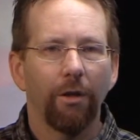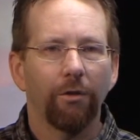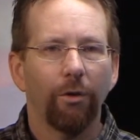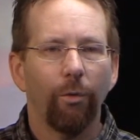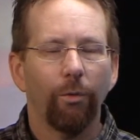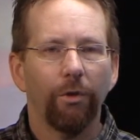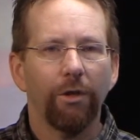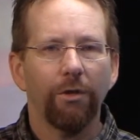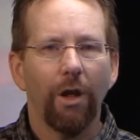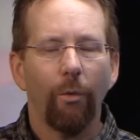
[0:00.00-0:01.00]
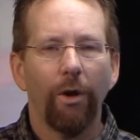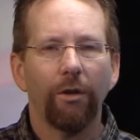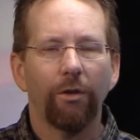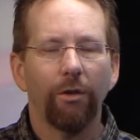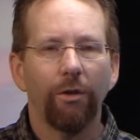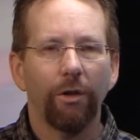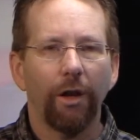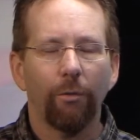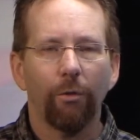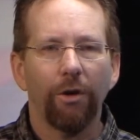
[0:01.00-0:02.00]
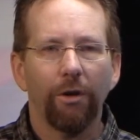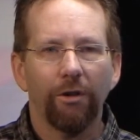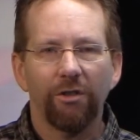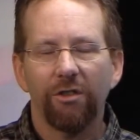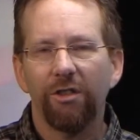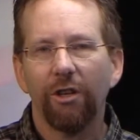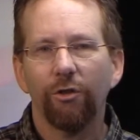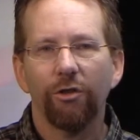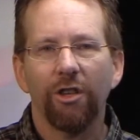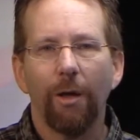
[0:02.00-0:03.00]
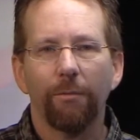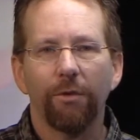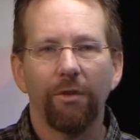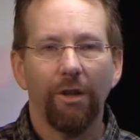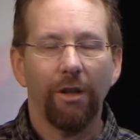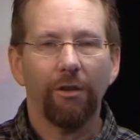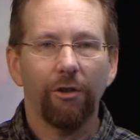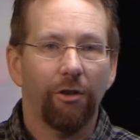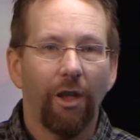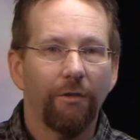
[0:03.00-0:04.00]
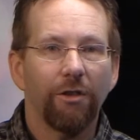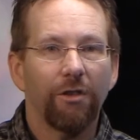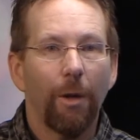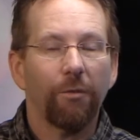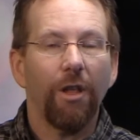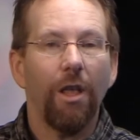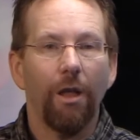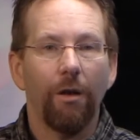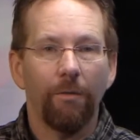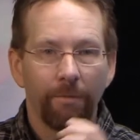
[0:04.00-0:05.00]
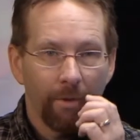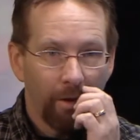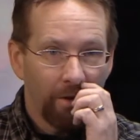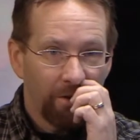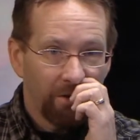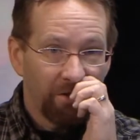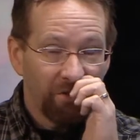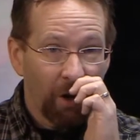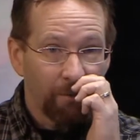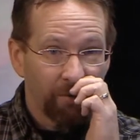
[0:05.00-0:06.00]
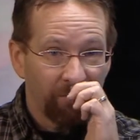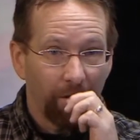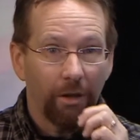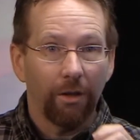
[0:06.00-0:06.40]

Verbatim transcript: So let's not wait till like we're six or steps, seven steps in to stop something.